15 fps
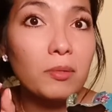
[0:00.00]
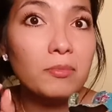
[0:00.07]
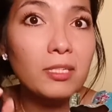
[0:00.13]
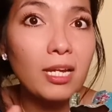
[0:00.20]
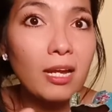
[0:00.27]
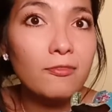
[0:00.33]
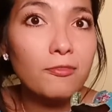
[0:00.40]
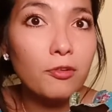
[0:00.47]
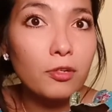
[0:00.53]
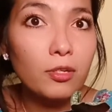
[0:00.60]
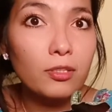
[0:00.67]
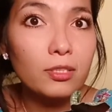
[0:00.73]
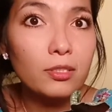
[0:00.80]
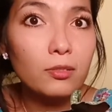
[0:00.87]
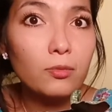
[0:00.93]
I have
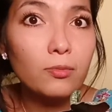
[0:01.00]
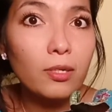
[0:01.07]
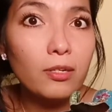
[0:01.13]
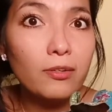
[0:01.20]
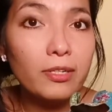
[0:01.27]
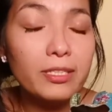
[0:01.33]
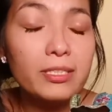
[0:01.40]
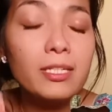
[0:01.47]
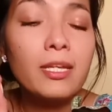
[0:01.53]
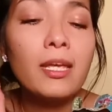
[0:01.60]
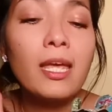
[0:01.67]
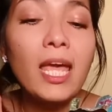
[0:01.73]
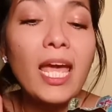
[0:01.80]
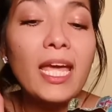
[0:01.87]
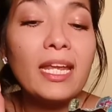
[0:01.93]
forgotten to water it,
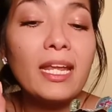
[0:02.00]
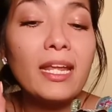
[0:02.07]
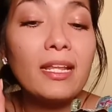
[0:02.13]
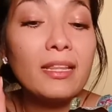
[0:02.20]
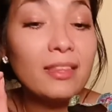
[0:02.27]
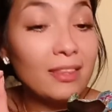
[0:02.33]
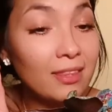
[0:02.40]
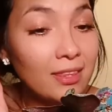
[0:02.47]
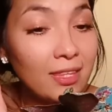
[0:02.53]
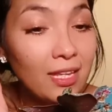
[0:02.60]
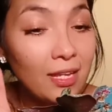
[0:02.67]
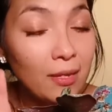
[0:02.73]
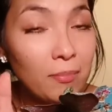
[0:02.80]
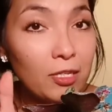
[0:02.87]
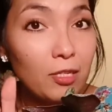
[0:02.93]
and
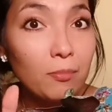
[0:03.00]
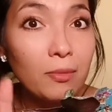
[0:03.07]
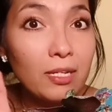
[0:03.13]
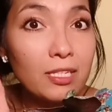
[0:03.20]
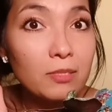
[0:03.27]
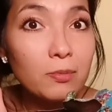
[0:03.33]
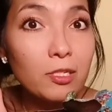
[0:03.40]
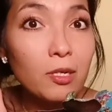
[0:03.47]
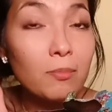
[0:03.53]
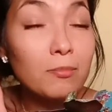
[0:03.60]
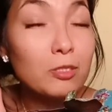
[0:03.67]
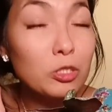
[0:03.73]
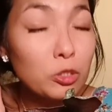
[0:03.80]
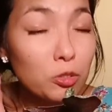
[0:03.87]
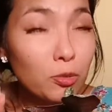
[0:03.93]
the medium has
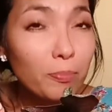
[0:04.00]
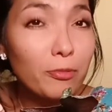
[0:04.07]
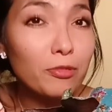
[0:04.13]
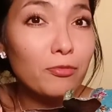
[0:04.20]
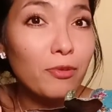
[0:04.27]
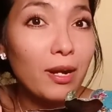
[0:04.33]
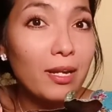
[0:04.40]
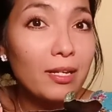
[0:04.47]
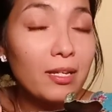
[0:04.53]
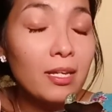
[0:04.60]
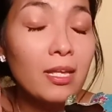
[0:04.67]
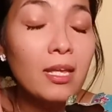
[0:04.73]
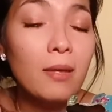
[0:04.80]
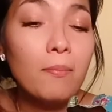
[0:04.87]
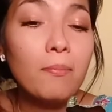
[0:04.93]
become super dry,
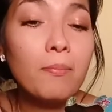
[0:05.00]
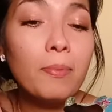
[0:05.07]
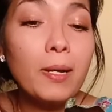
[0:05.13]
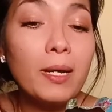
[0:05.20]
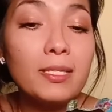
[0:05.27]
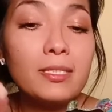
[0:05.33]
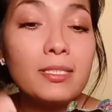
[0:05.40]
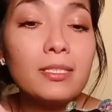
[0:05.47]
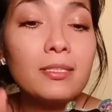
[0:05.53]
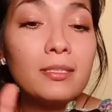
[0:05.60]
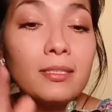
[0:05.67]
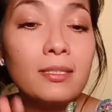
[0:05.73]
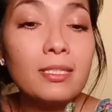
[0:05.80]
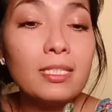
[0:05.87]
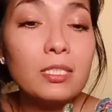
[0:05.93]
but
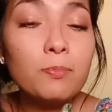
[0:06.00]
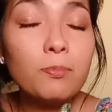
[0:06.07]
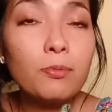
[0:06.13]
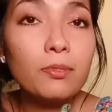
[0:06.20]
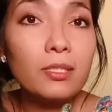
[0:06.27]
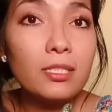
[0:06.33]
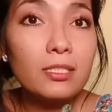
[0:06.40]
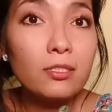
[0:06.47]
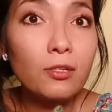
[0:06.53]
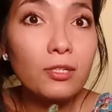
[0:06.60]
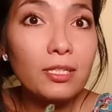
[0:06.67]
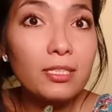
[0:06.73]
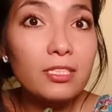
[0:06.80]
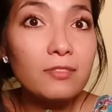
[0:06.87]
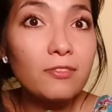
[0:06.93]
this
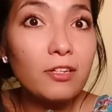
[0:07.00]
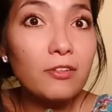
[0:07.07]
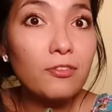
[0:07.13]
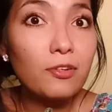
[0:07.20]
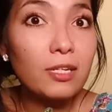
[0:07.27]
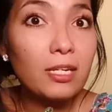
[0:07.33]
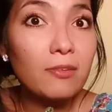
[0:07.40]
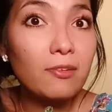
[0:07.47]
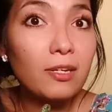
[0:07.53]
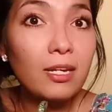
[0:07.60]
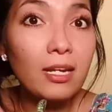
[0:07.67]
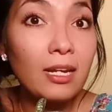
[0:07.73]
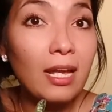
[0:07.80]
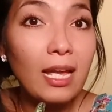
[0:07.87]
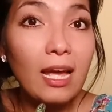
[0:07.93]
orchid is very
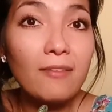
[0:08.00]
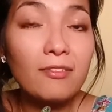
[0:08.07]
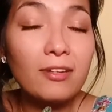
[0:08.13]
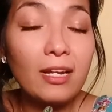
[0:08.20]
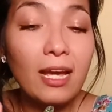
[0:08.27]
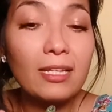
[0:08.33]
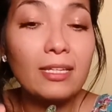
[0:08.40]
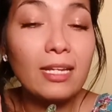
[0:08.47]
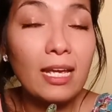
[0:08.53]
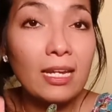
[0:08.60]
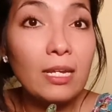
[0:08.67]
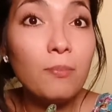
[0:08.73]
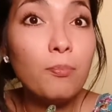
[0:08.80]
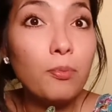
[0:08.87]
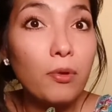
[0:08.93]
forgiving, and I haven't had
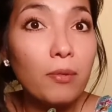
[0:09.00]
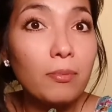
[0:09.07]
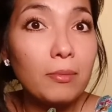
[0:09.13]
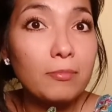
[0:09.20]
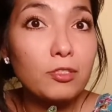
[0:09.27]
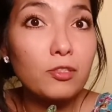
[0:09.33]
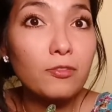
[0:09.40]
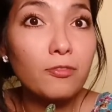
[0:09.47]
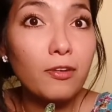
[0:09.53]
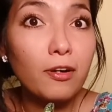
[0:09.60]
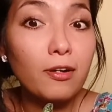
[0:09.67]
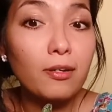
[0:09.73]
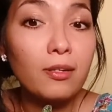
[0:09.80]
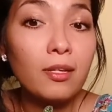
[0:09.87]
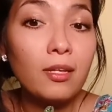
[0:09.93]
any problems so far.